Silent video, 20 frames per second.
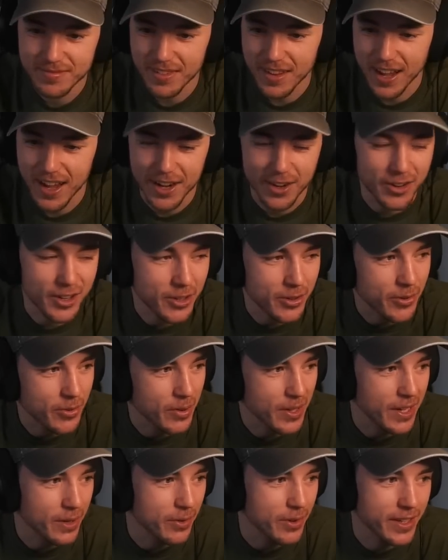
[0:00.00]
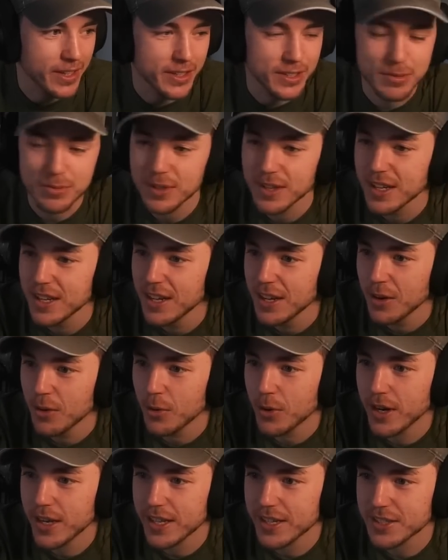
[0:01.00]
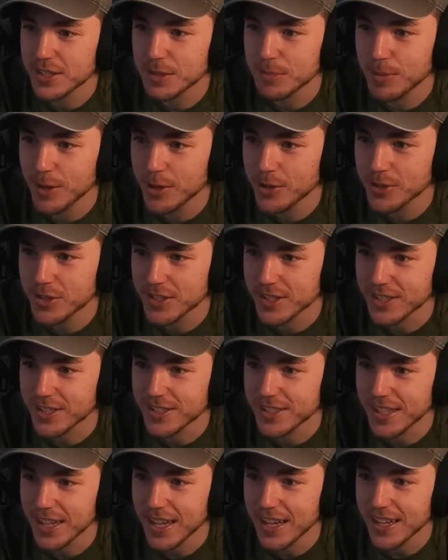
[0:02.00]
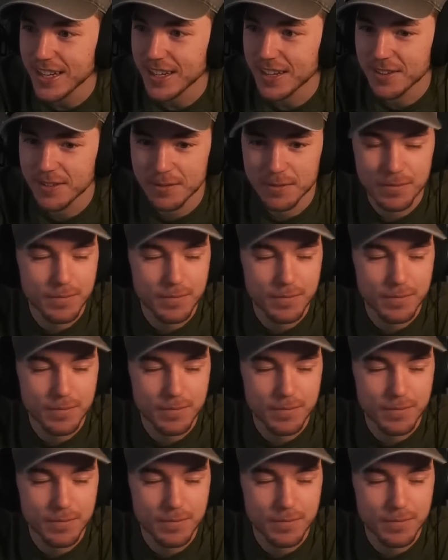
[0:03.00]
I don't know. Well, what are you supposed to say?